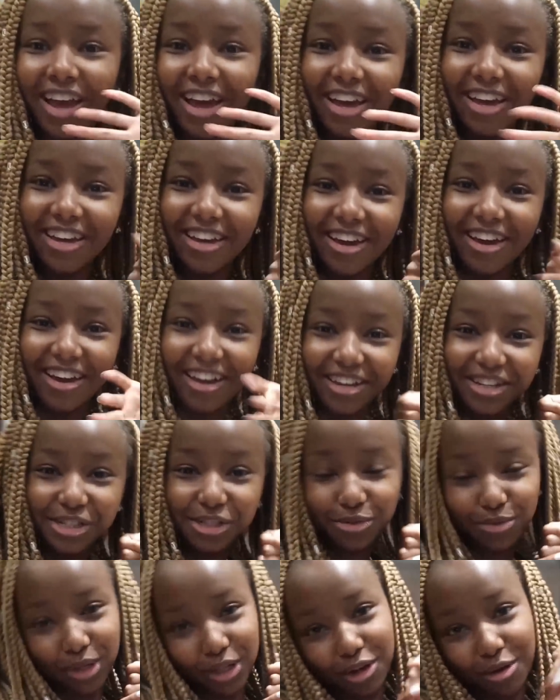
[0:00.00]
Hey
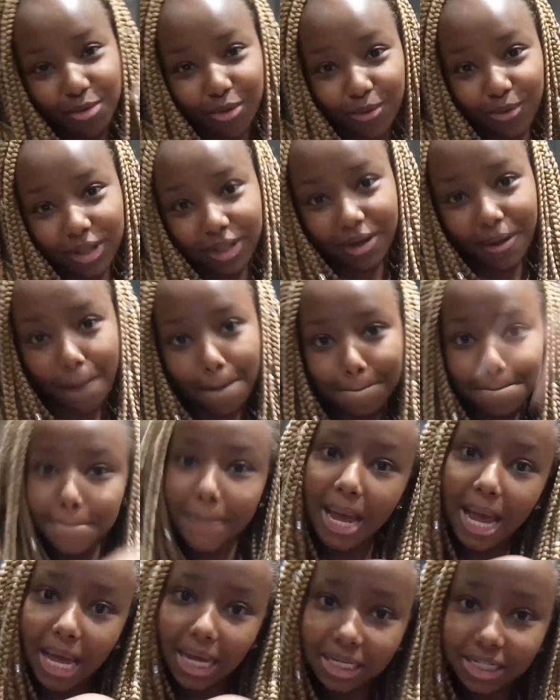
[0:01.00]
guys, welcome
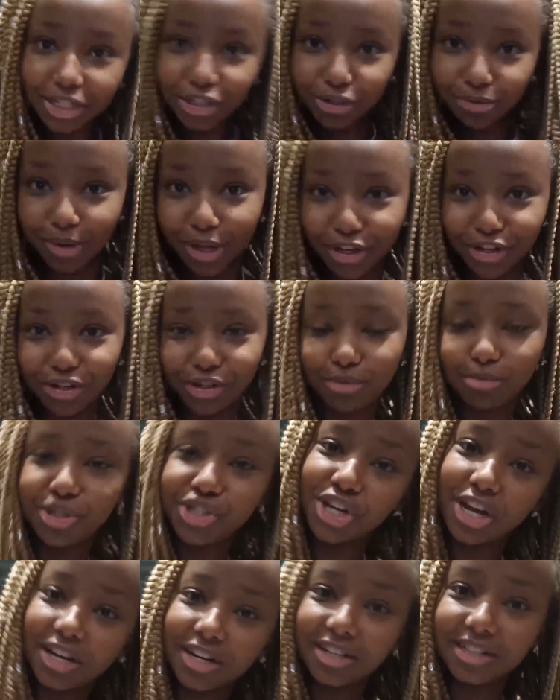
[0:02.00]
back to my YouTube
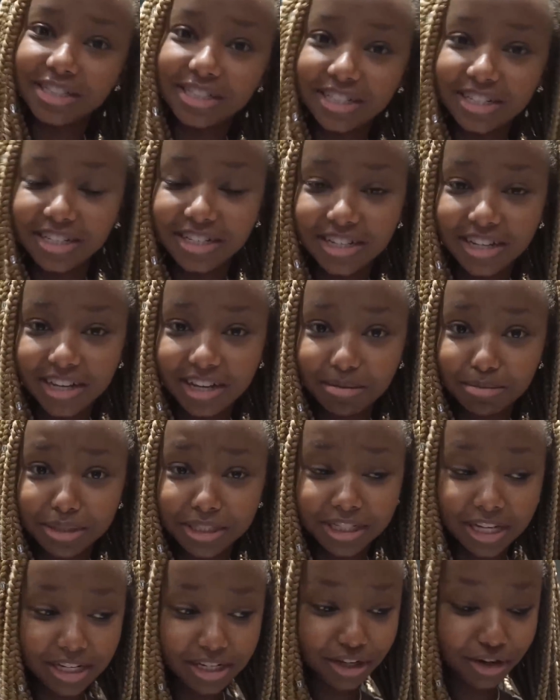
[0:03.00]
channel. So today I'm
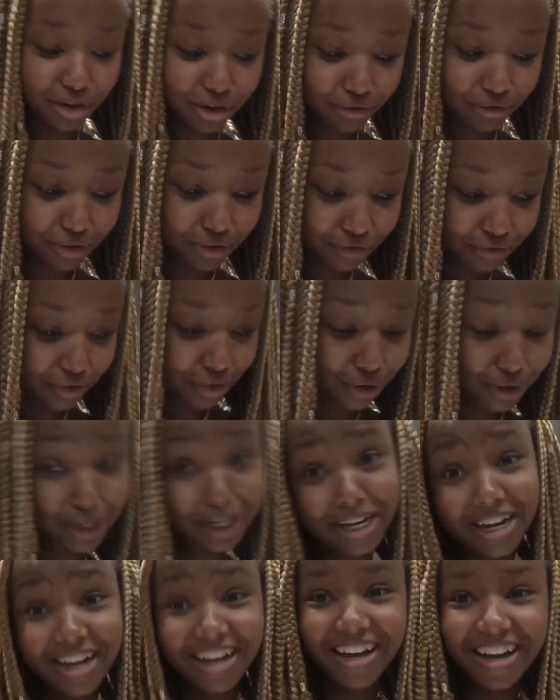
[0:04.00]
starting off the vlog
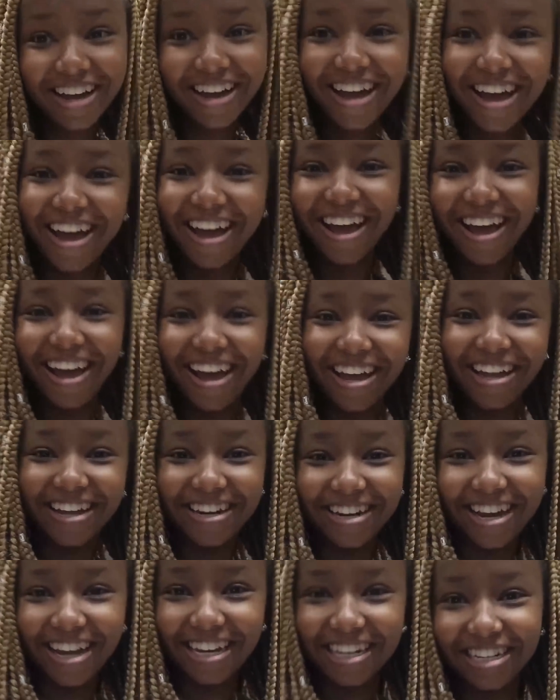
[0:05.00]

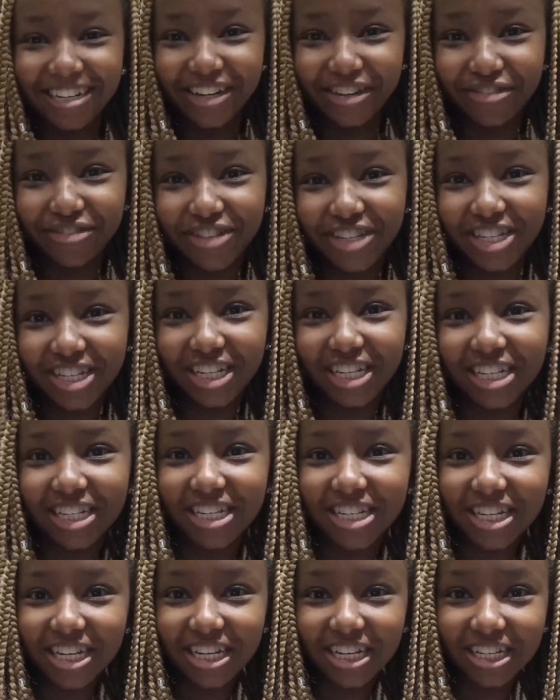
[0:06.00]
in a lift.
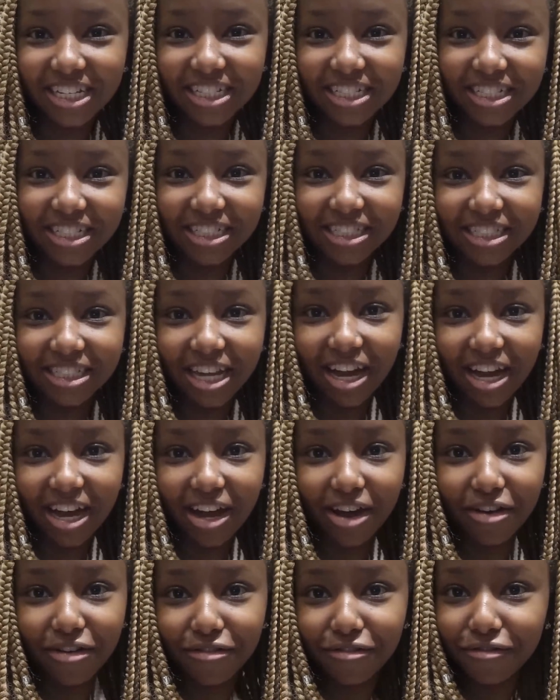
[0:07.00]
It is
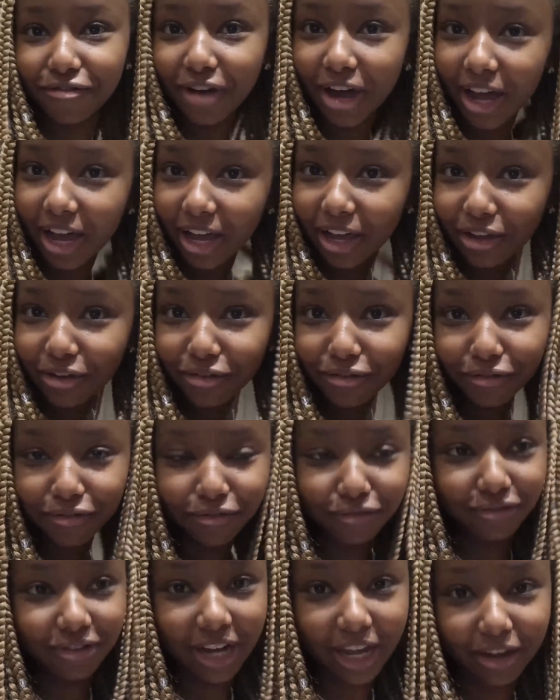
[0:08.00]

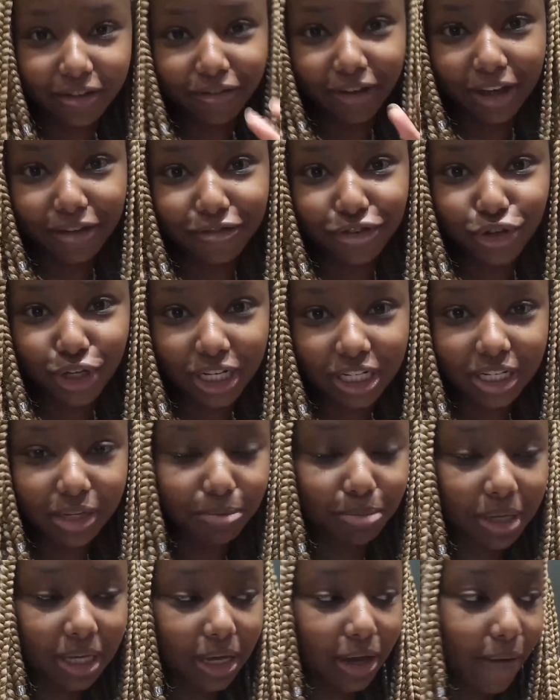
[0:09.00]

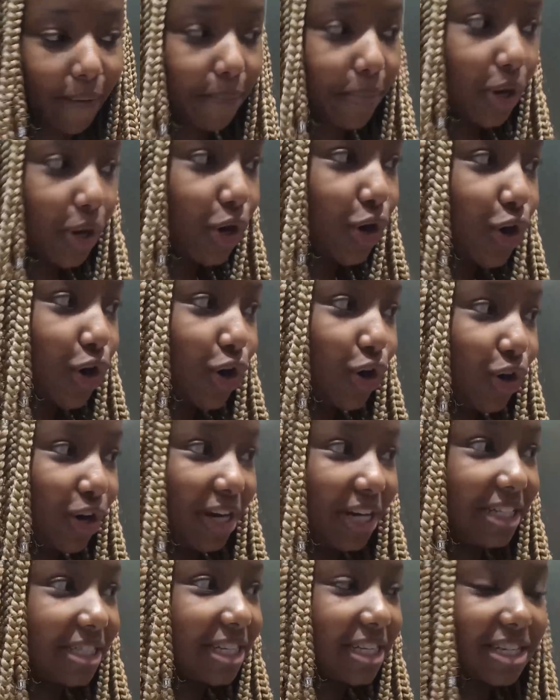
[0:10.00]
5:20 p.m. on
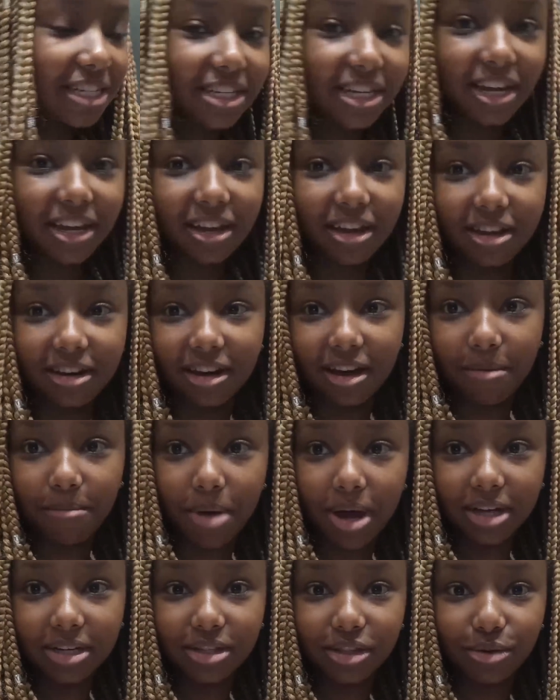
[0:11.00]
a Saturday and I'm
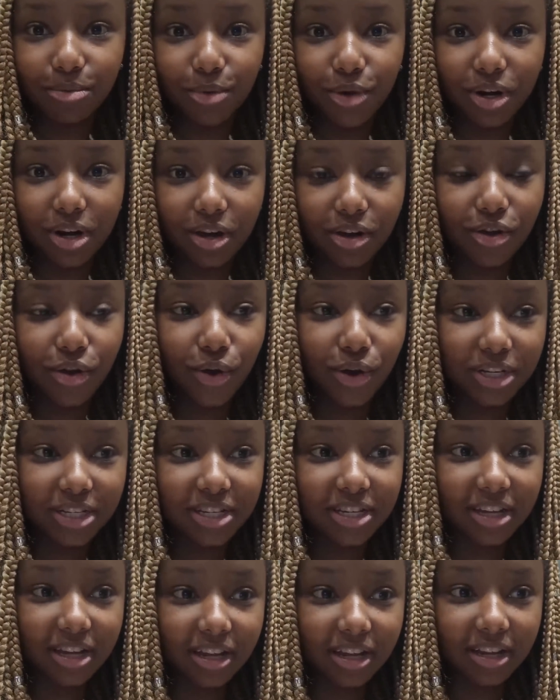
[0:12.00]
at the Monarch
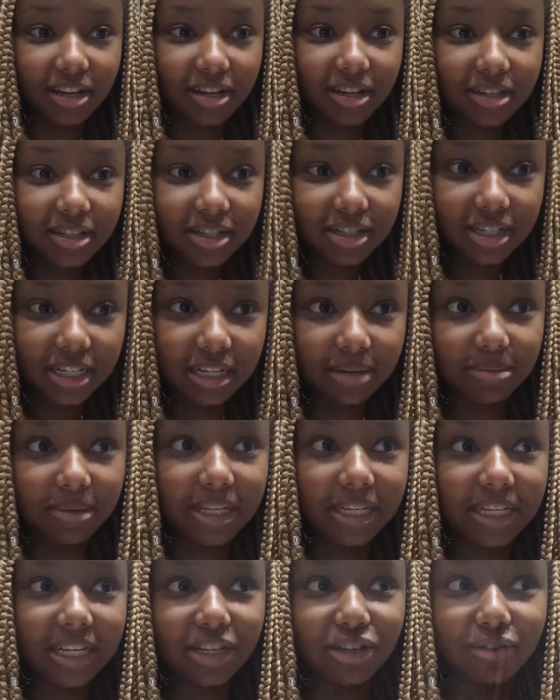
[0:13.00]
Hotel. Let
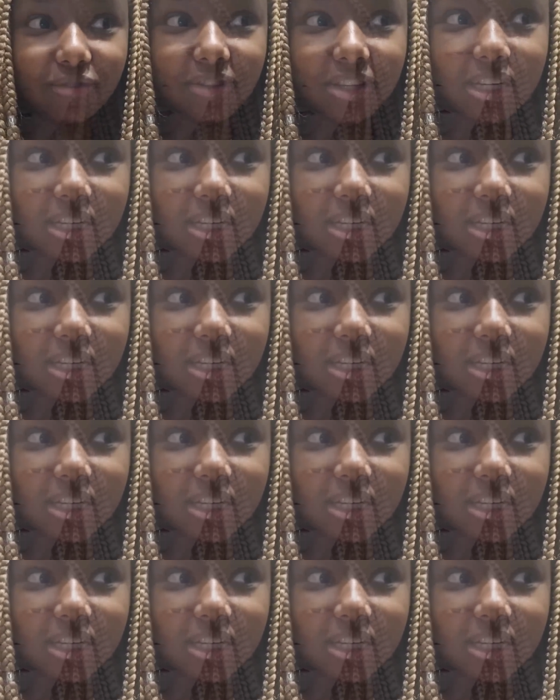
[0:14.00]
me get off the